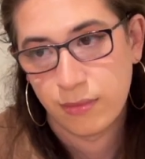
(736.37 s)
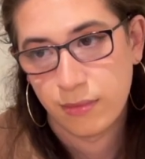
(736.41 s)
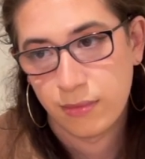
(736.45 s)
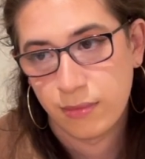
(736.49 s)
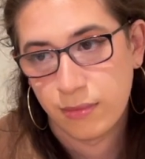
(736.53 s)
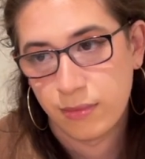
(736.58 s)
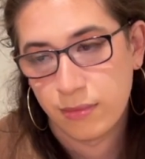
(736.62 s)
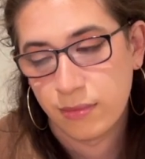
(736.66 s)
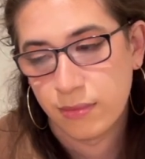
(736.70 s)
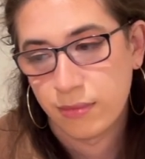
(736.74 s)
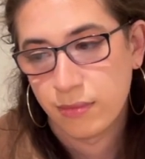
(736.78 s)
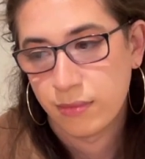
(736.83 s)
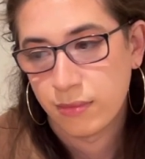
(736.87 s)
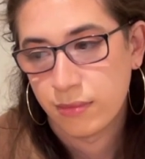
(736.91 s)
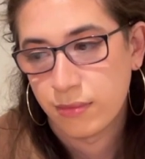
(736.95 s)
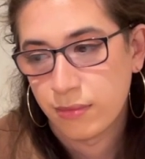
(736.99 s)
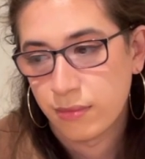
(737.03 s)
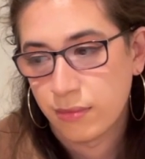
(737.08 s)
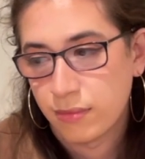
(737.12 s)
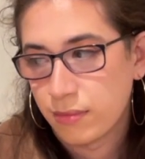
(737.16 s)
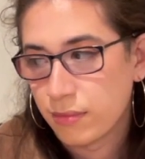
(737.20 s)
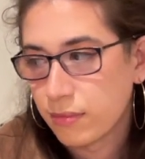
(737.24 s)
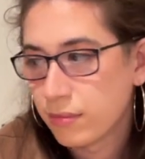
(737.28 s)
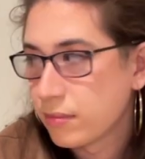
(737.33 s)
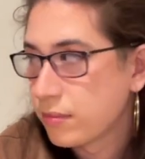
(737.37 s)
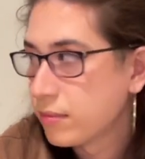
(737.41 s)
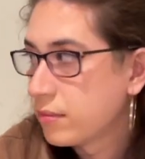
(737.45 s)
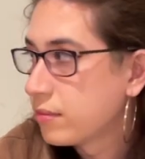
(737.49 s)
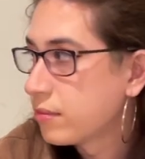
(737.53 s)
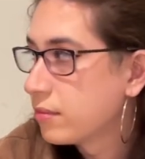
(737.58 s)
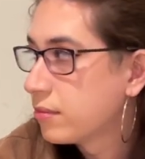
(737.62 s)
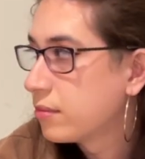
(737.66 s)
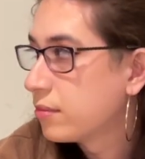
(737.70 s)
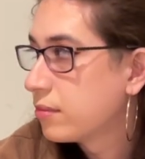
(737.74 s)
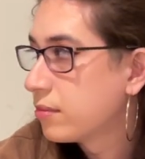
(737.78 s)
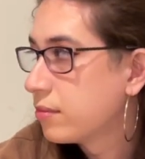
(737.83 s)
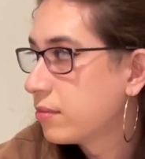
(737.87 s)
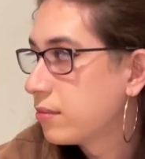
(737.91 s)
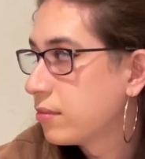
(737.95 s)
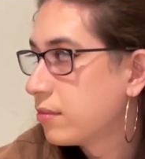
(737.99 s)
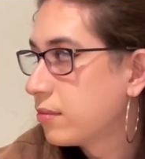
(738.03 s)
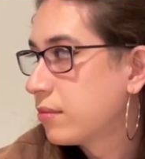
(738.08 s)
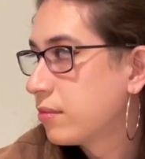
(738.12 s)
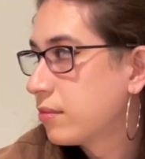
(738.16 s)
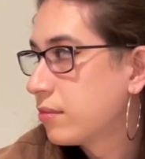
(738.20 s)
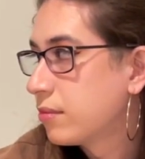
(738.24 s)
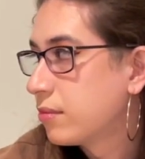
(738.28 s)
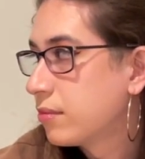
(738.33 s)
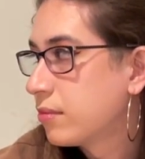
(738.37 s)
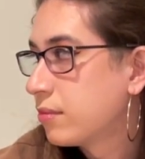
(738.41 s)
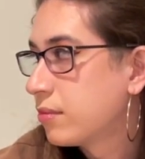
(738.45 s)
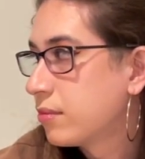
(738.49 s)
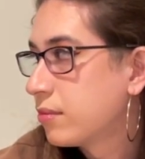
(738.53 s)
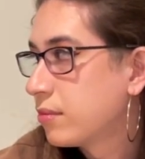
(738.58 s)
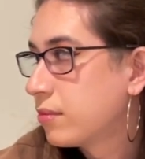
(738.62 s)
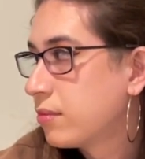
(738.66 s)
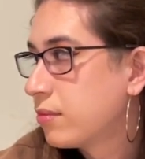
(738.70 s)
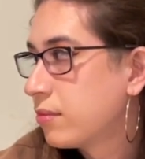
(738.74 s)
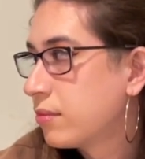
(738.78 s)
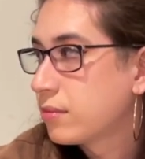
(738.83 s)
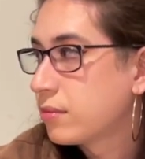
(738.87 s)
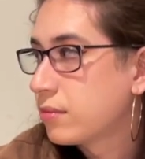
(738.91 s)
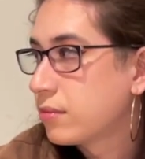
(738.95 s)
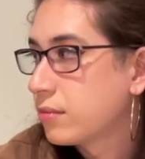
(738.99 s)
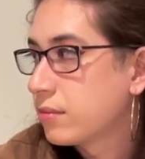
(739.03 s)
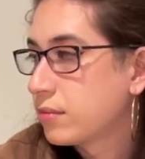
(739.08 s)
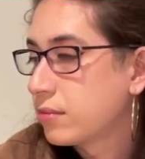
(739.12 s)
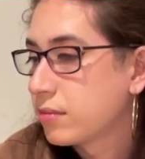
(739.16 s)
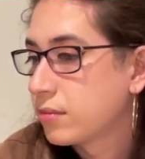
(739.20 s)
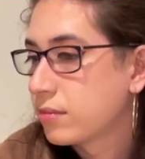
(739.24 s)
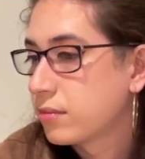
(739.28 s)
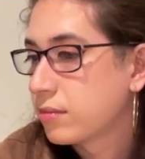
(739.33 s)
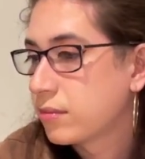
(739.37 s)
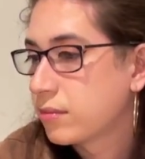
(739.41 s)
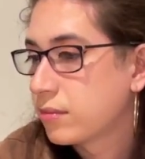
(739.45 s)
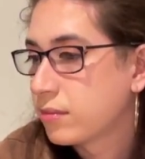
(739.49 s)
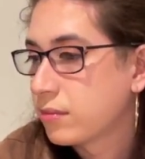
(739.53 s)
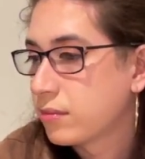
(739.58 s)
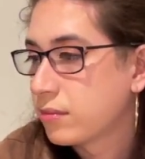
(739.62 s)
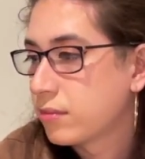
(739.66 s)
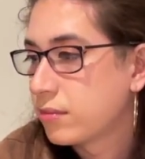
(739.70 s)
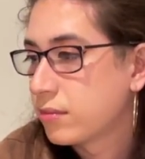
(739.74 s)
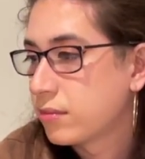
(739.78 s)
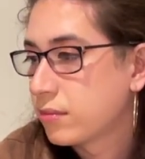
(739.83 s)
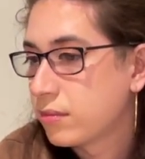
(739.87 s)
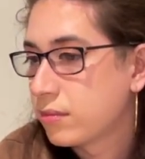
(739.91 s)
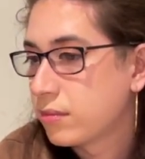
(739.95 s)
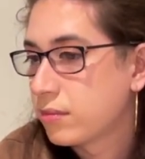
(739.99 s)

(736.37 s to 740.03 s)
(not speaking)